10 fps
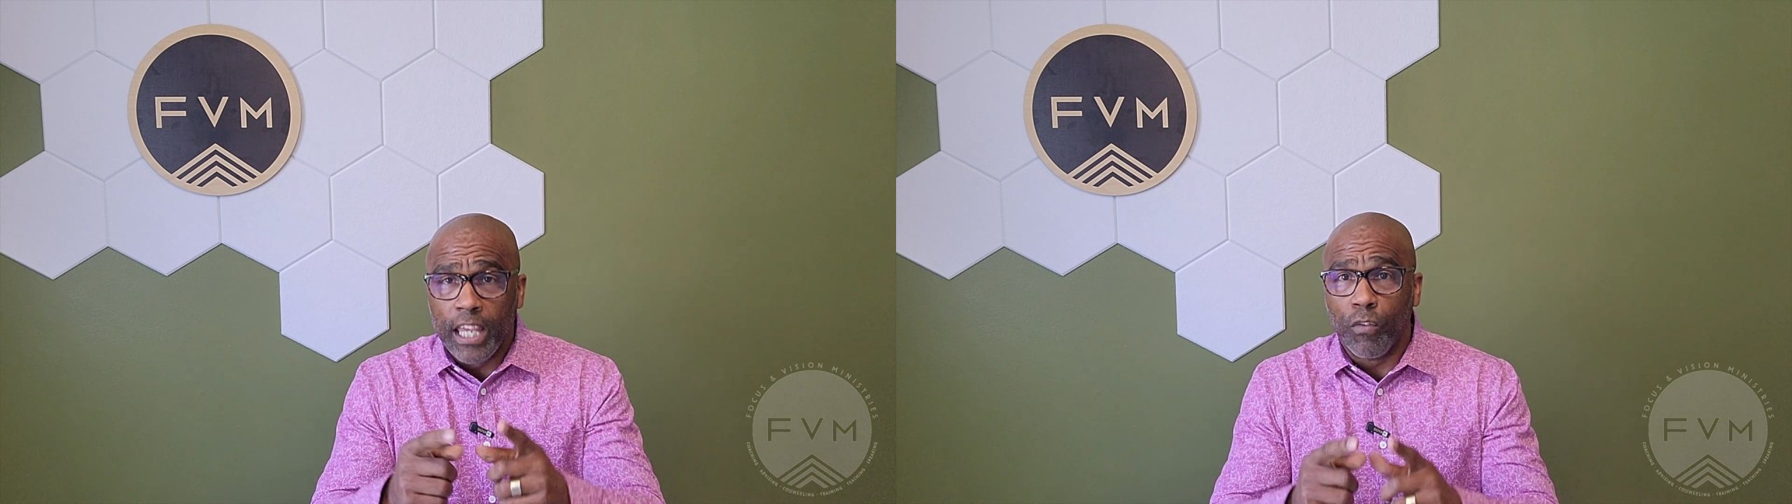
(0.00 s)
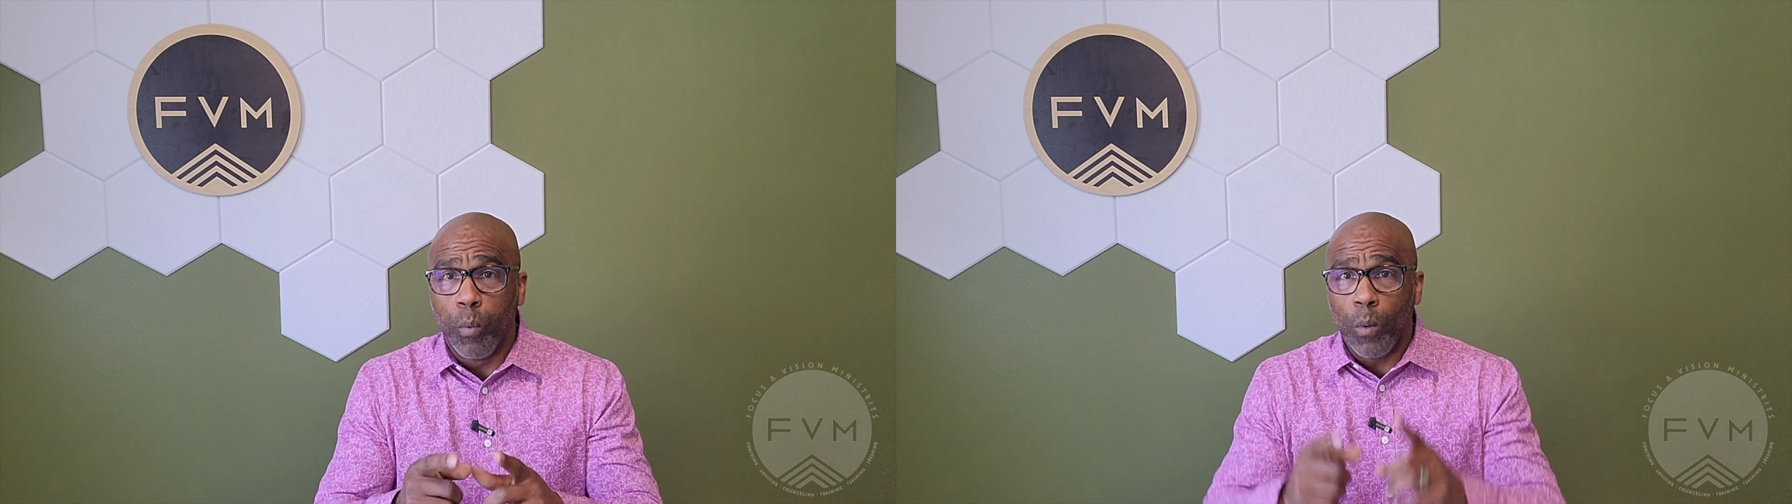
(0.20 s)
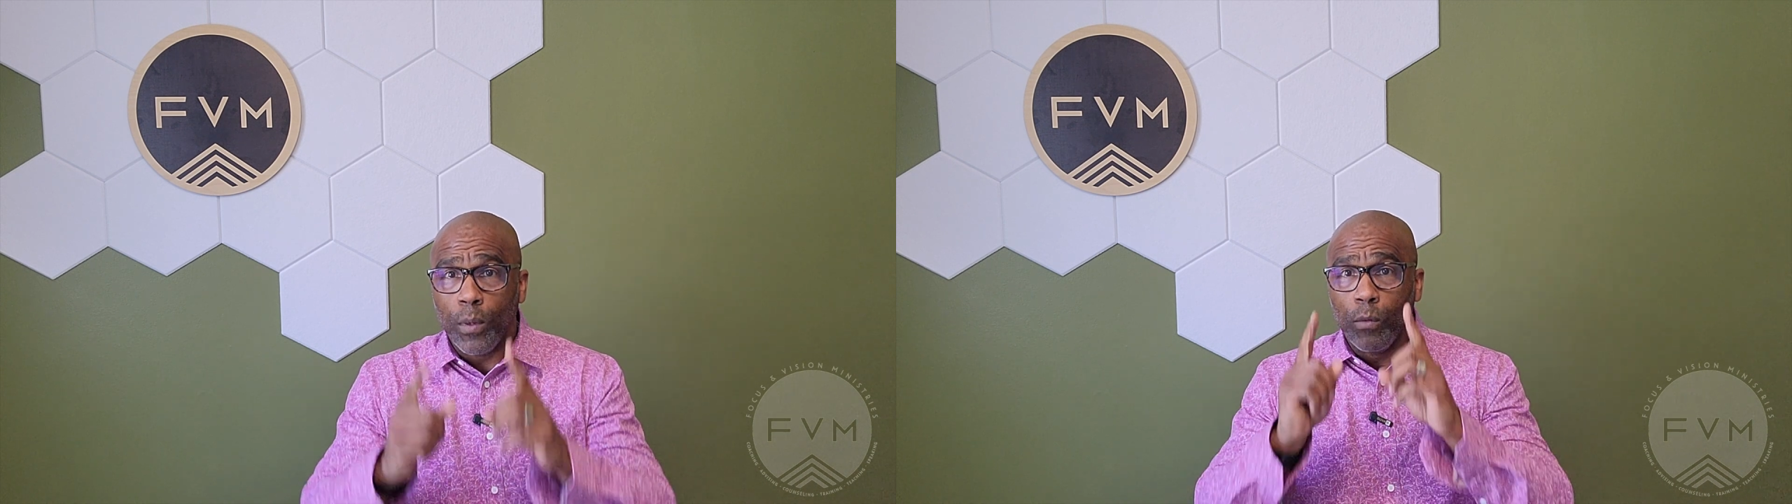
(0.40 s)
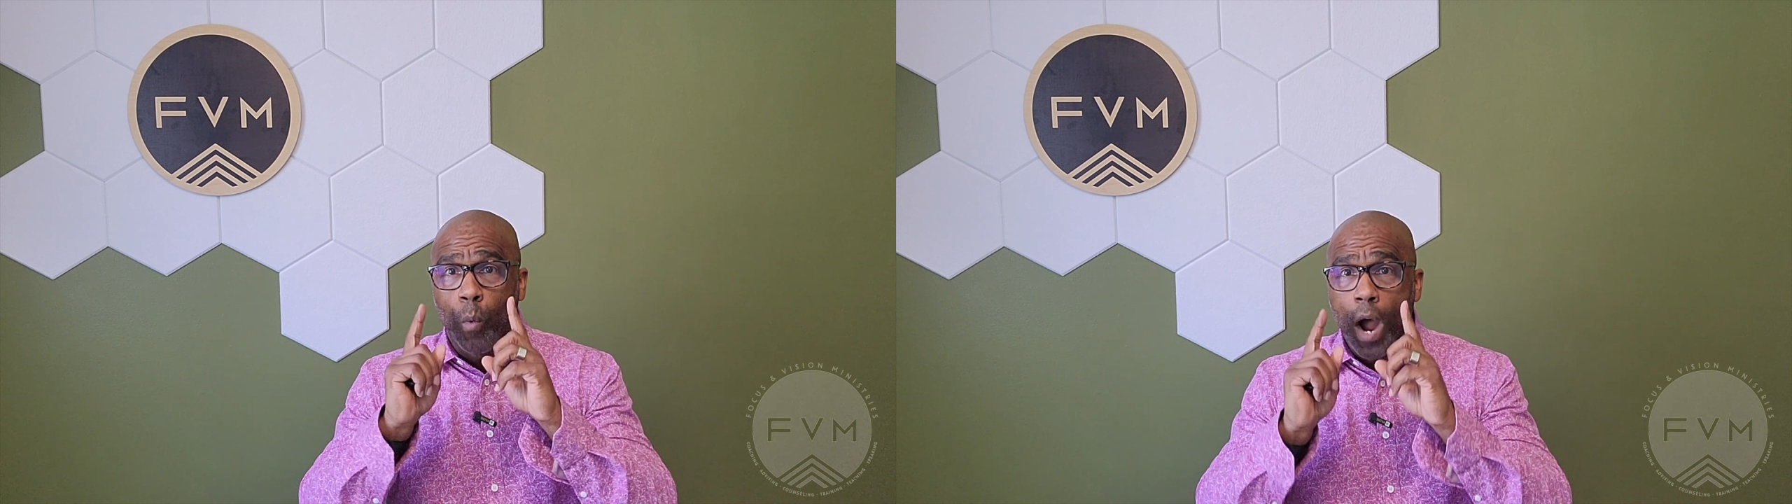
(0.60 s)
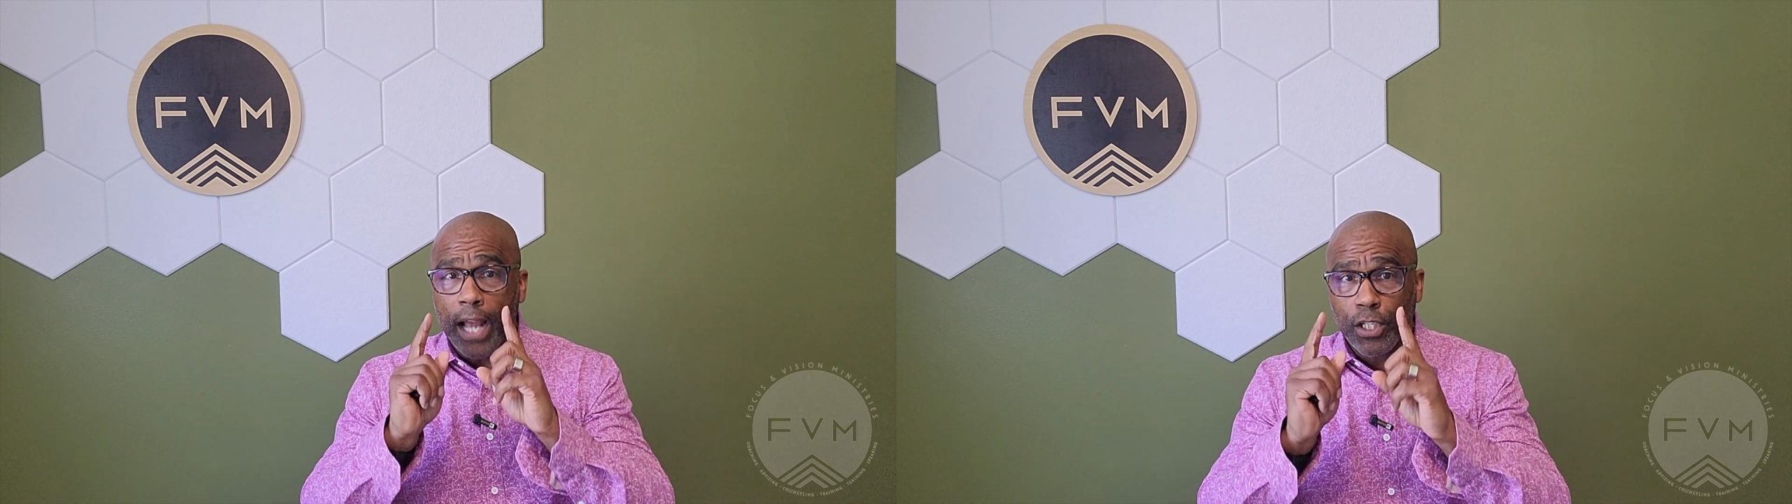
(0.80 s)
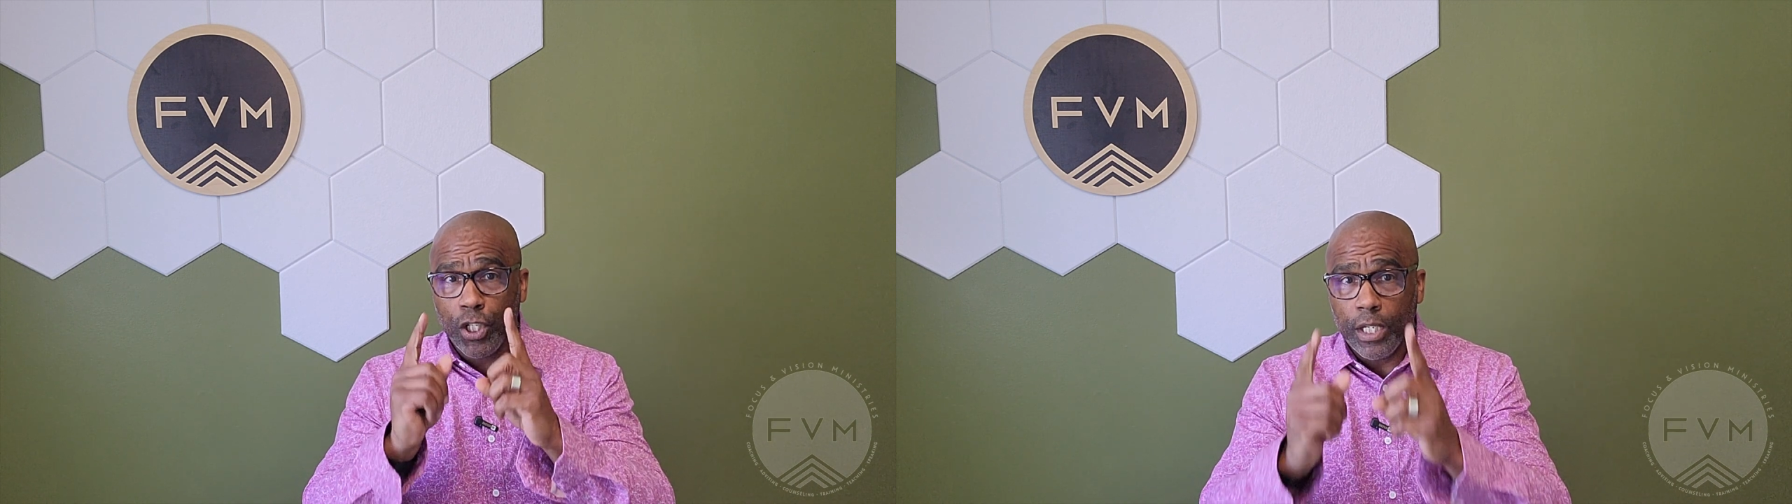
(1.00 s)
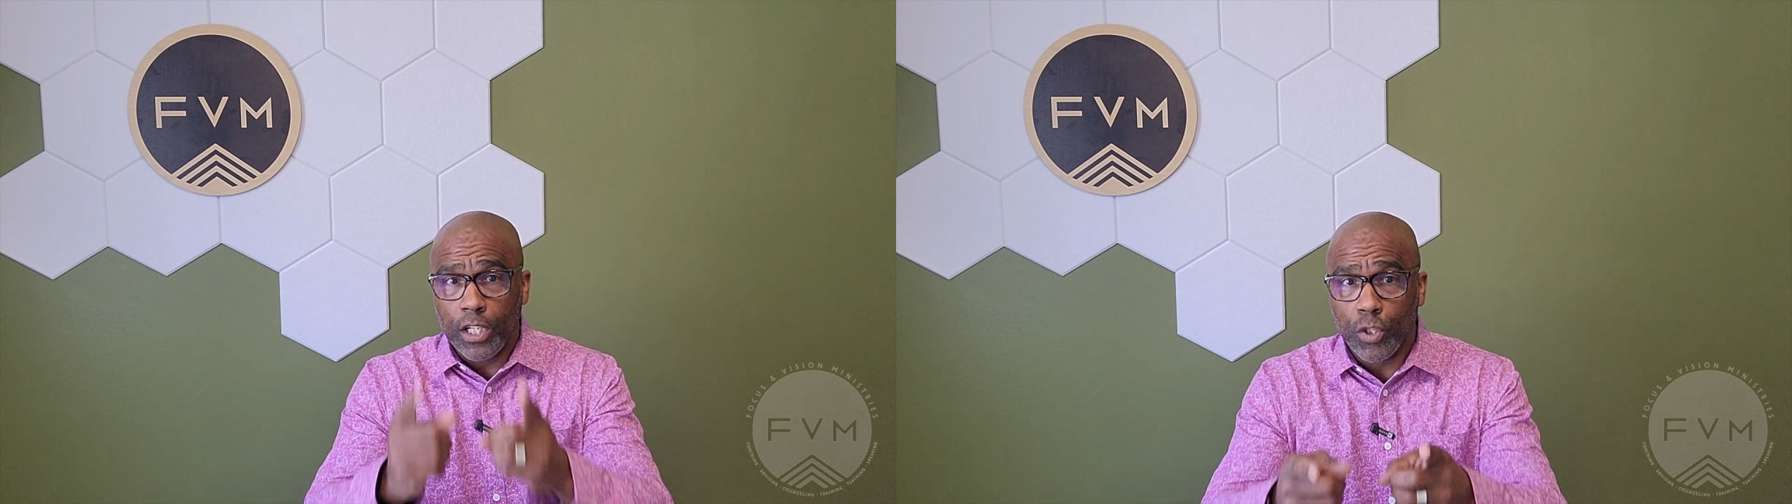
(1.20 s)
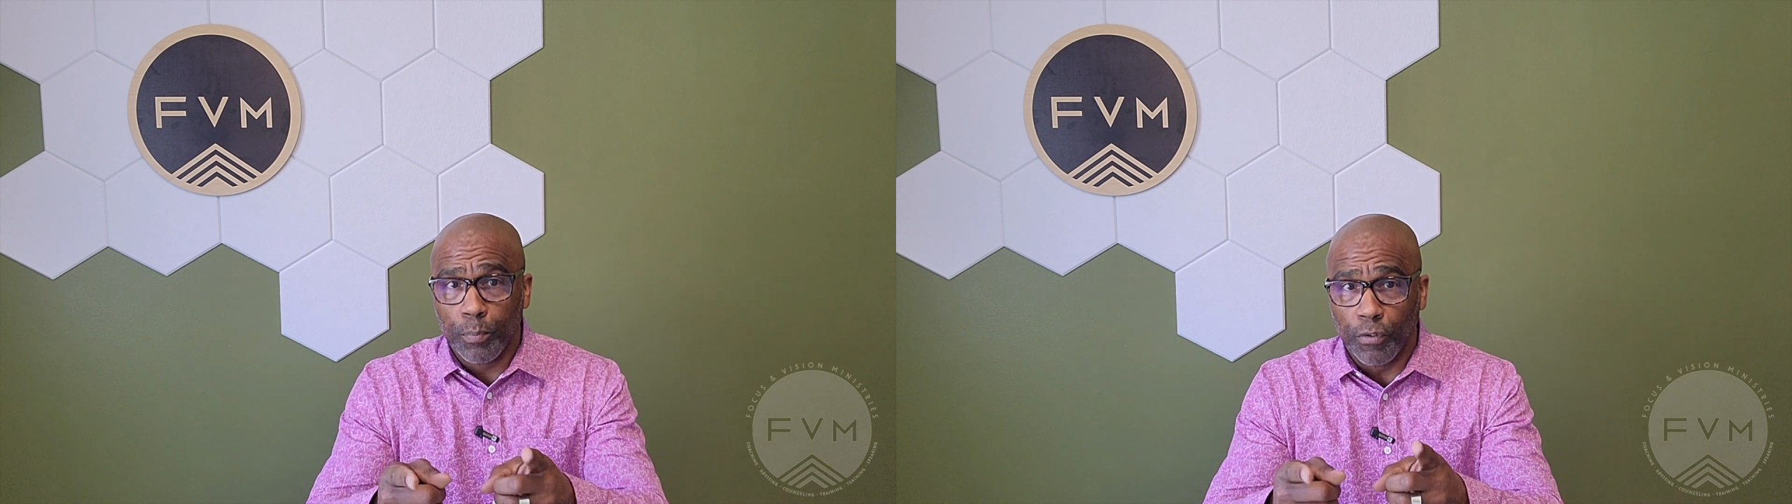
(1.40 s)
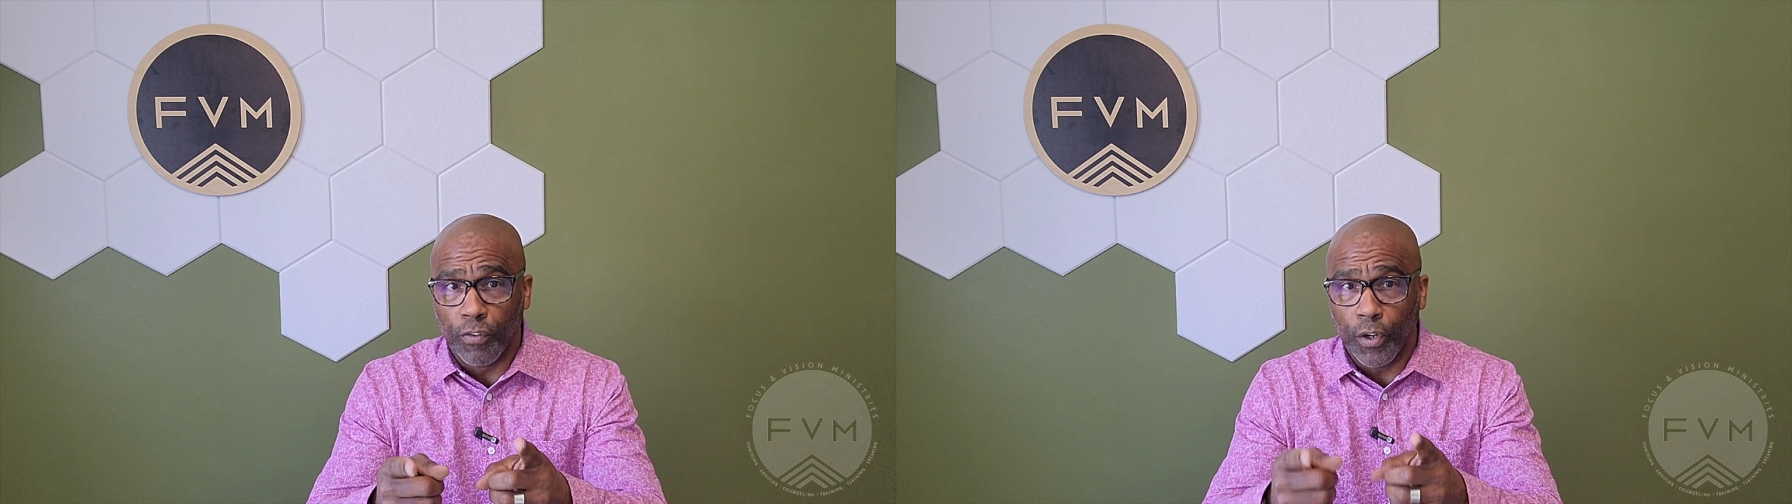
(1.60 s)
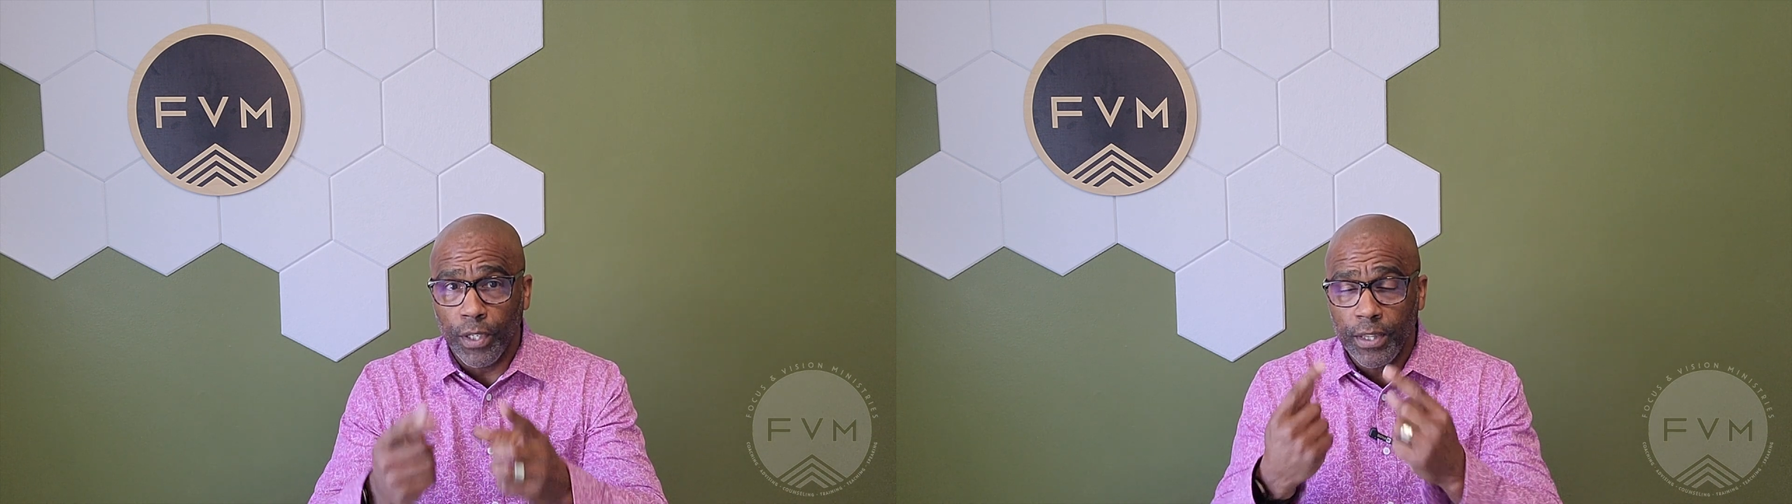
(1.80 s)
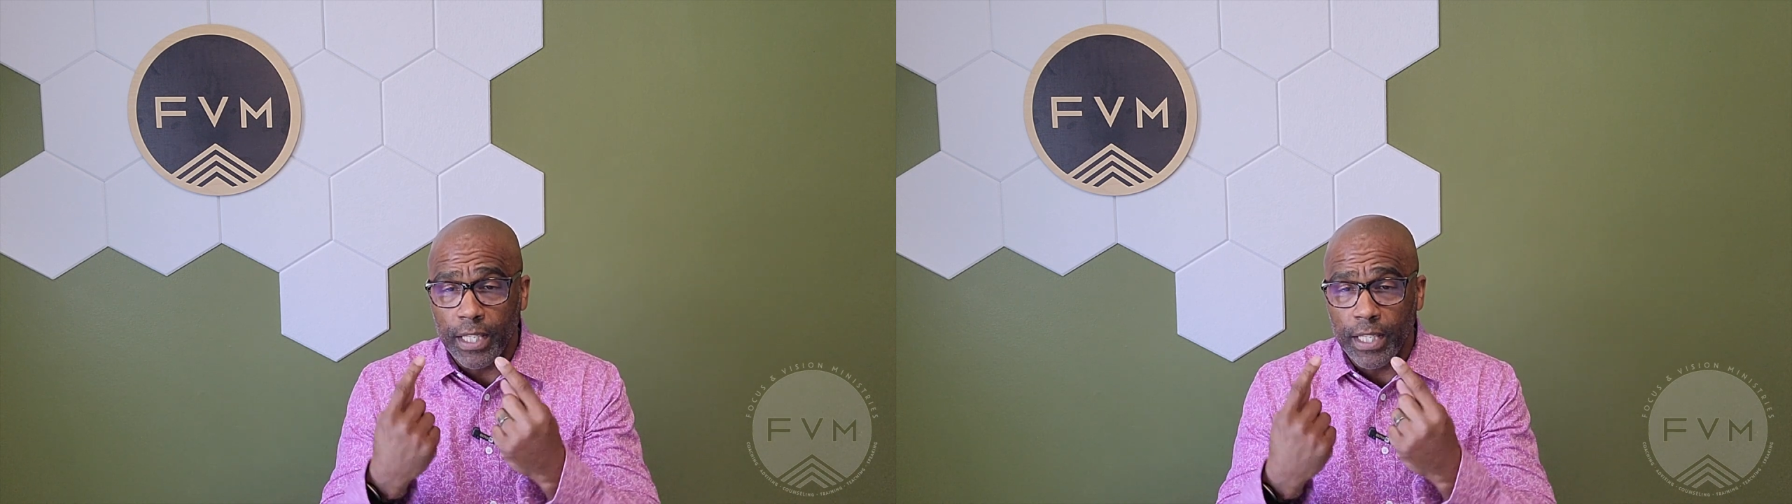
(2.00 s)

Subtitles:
If what we watch is perverted,